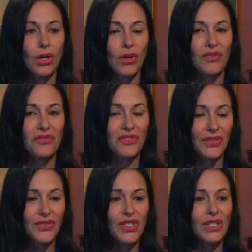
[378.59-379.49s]

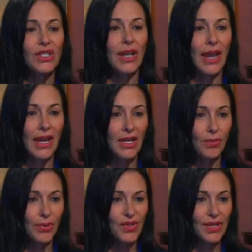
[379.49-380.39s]
50 to
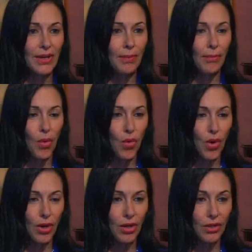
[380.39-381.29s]
80%
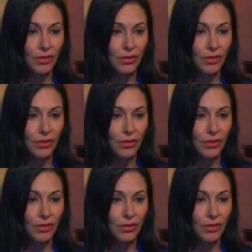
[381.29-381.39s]
more